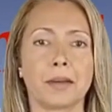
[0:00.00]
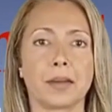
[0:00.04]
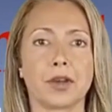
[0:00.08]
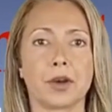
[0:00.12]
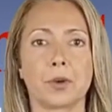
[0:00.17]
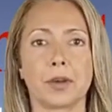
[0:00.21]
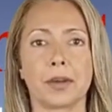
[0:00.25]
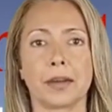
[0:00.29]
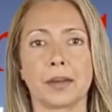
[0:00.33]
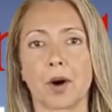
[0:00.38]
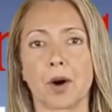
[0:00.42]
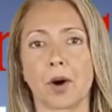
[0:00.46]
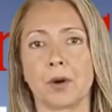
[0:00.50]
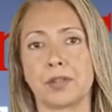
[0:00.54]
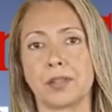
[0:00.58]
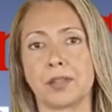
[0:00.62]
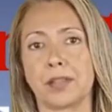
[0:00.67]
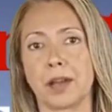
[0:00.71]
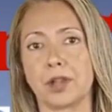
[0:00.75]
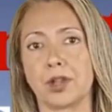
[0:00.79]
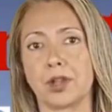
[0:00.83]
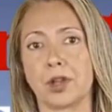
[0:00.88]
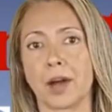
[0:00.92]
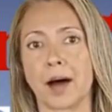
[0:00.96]
You can
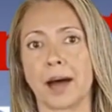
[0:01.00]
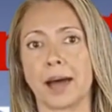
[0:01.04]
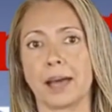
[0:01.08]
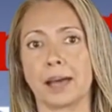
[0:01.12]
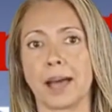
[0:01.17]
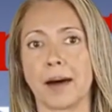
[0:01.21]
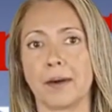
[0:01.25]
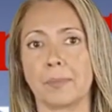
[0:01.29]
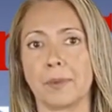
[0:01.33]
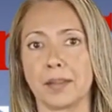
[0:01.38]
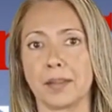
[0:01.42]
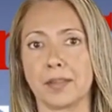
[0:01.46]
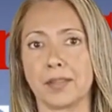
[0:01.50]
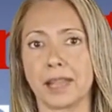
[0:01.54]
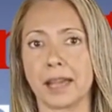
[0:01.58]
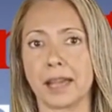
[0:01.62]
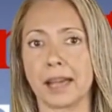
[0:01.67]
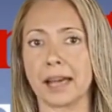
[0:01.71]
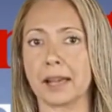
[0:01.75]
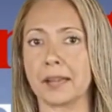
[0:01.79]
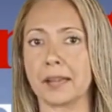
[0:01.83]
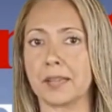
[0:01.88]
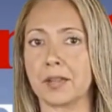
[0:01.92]
also try lemon tea.